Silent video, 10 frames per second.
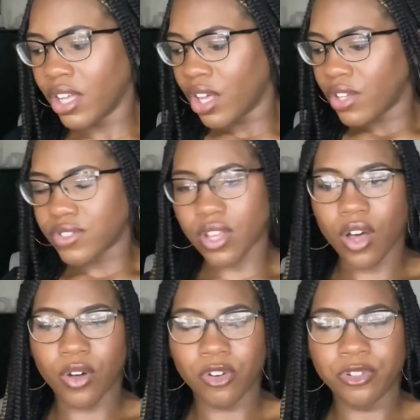
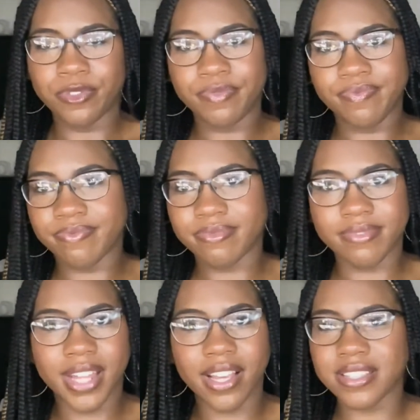So
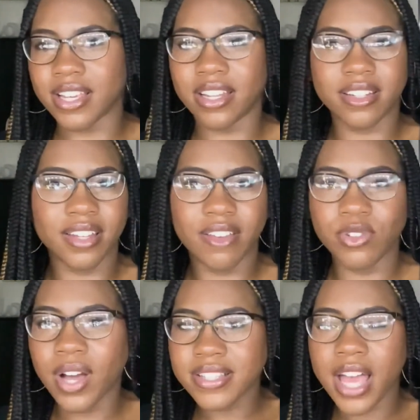like I said, if you
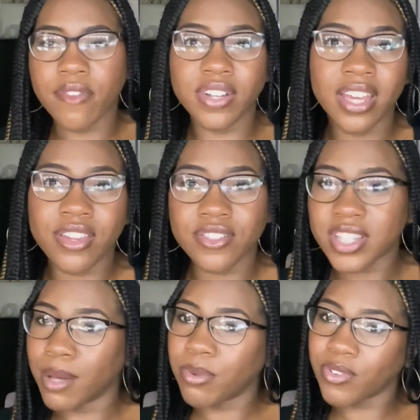guys have any other
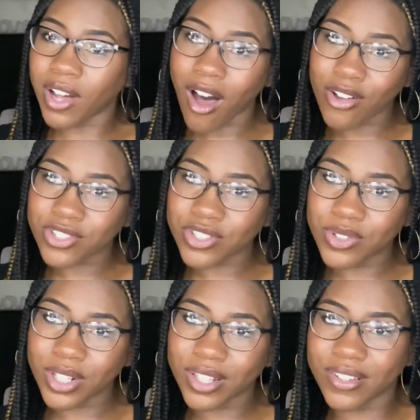tips for college
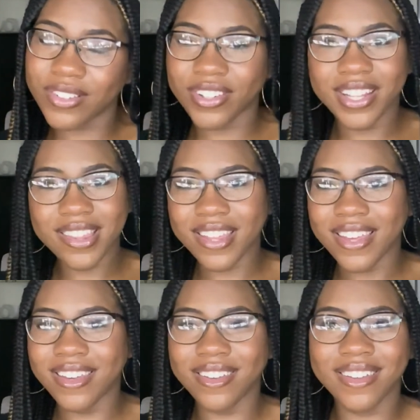students or
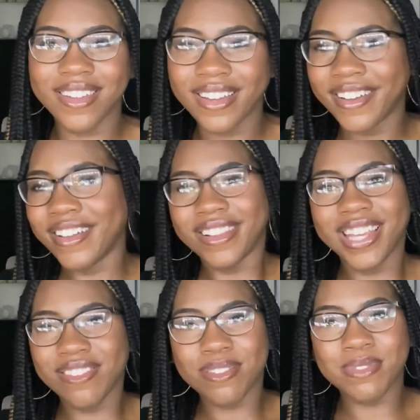anything,
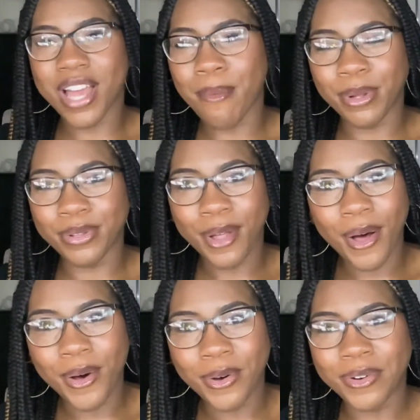leave them down
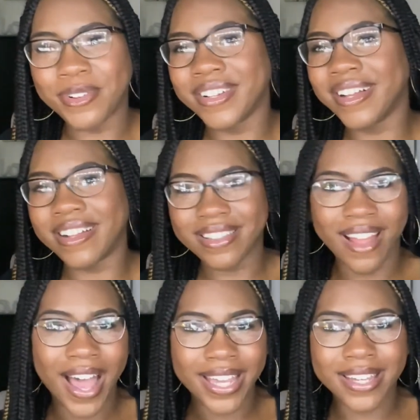below.
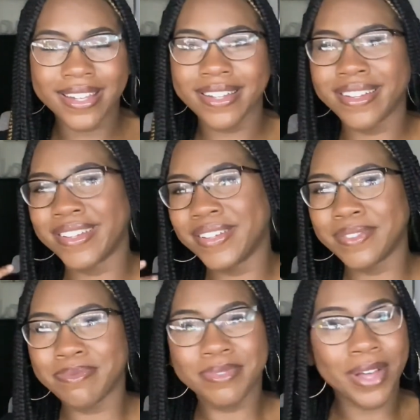Like,
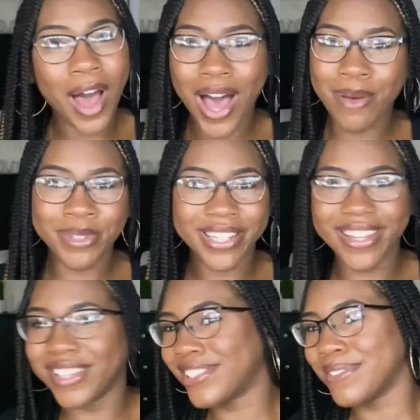comment,
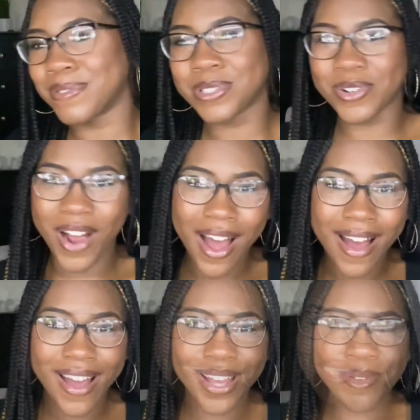and
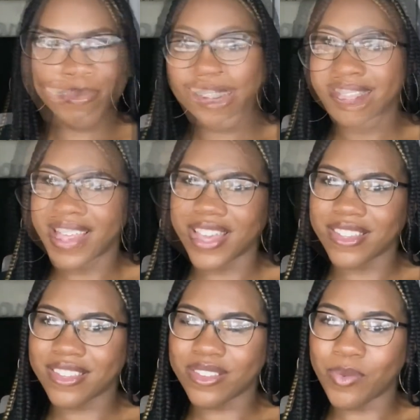subscribe.
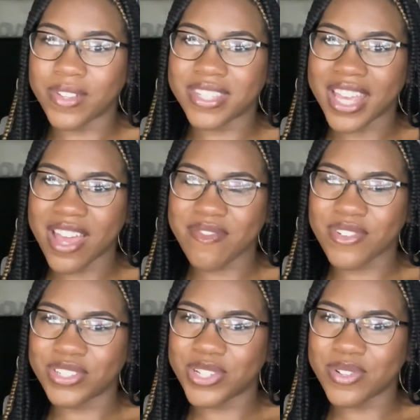Thanks once again
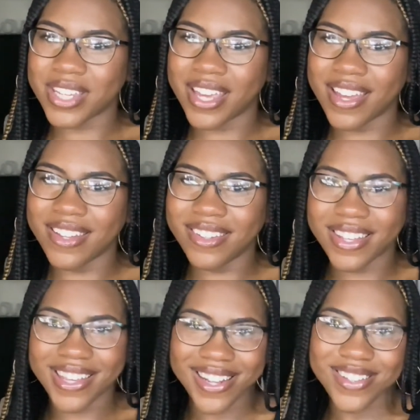for tuning in,
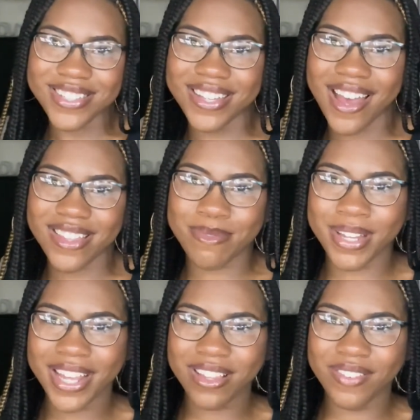and I'll see you guys in my
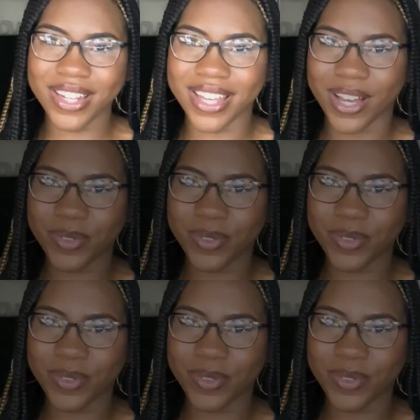next video.